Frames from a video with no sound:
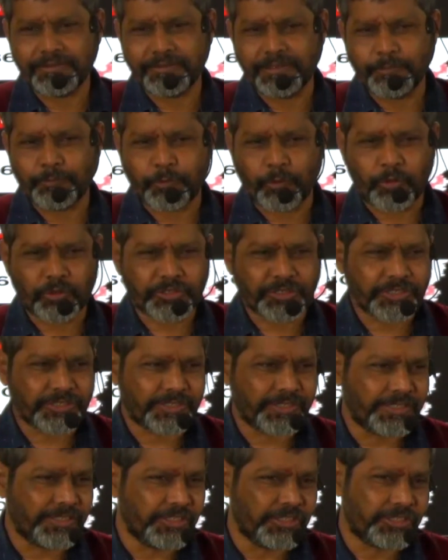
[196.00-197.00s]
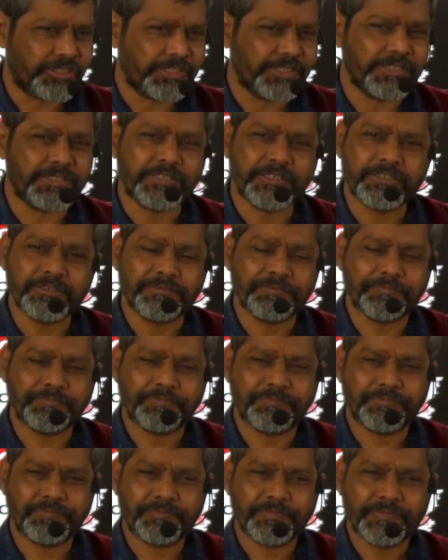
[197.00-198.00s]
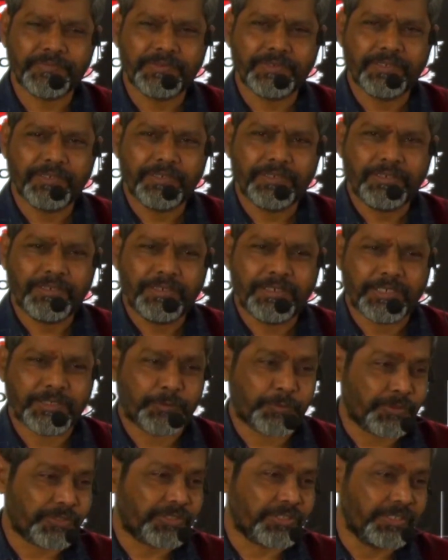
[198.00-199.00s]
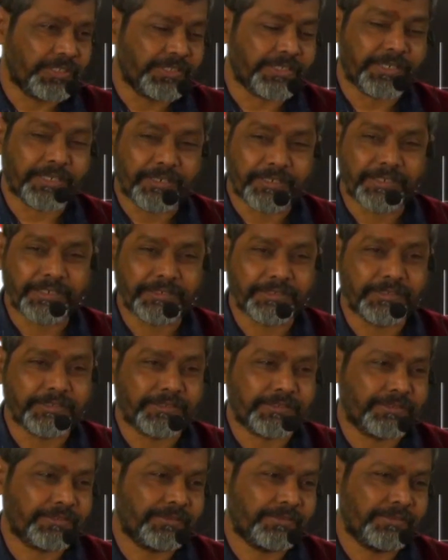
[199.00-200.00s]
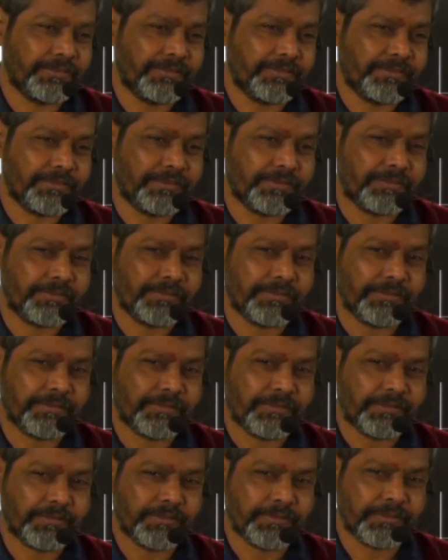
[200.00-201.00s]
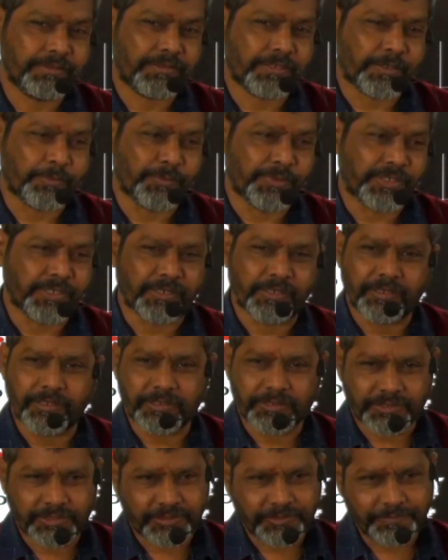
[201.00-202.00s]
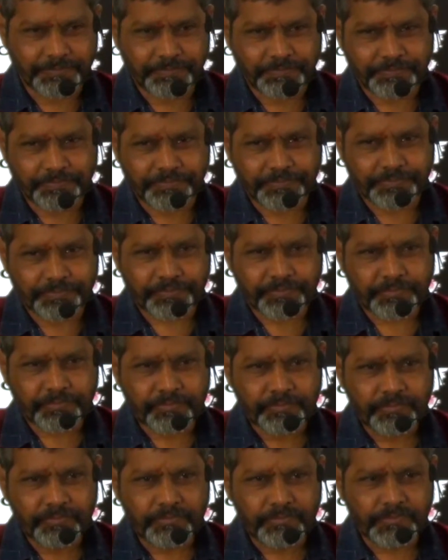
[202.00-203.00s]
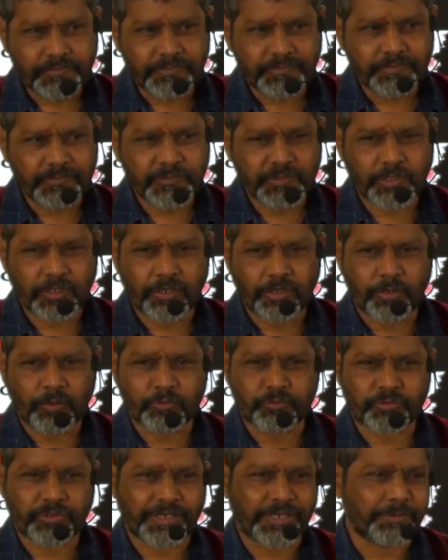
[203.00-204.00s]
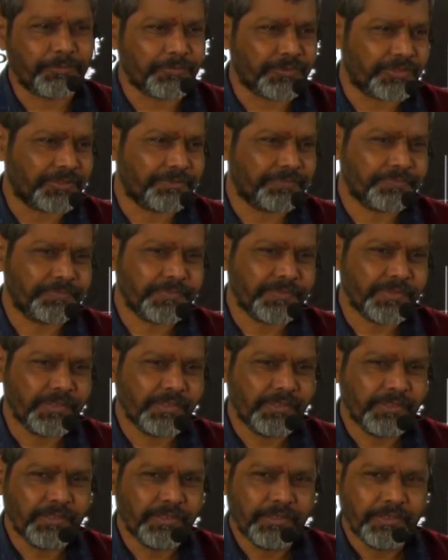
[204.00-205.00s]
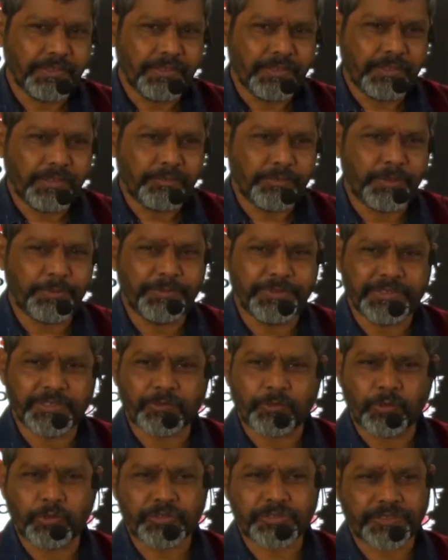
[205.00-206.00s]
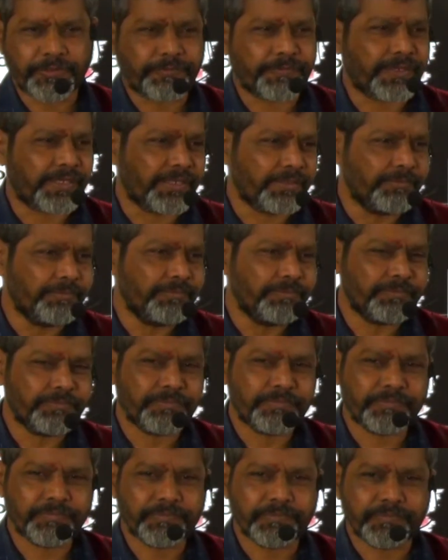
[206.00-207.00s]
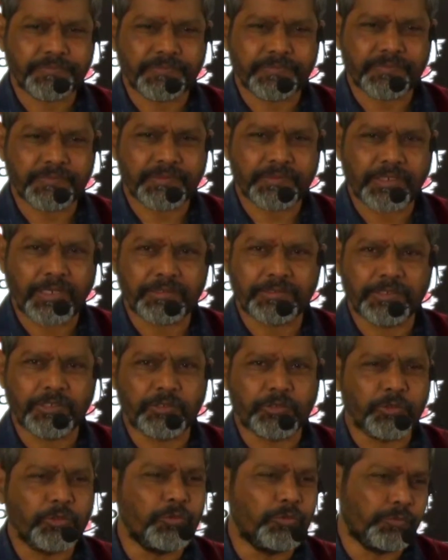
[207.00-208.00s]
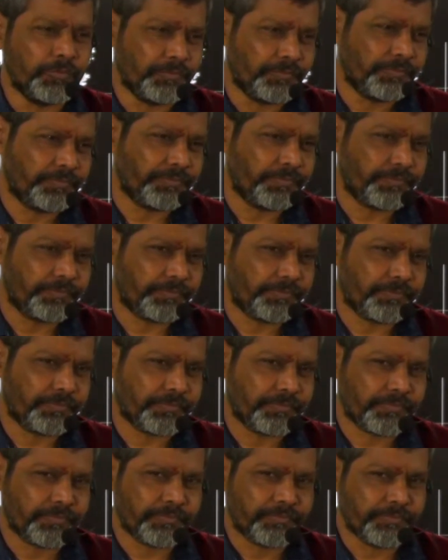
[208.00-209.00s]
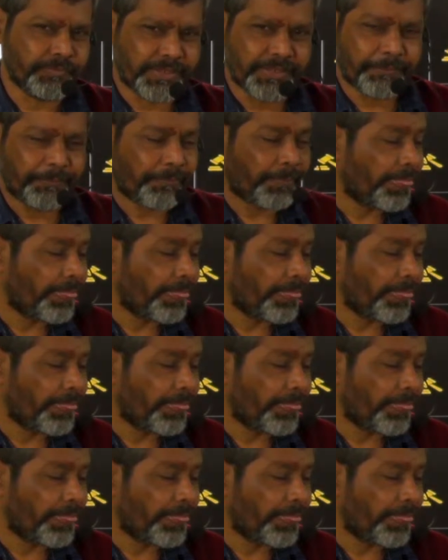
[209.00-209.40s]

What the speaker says: a process initiated, especially regarding this criminal laws, the law of crimes. Maybe in the course of time, other two may.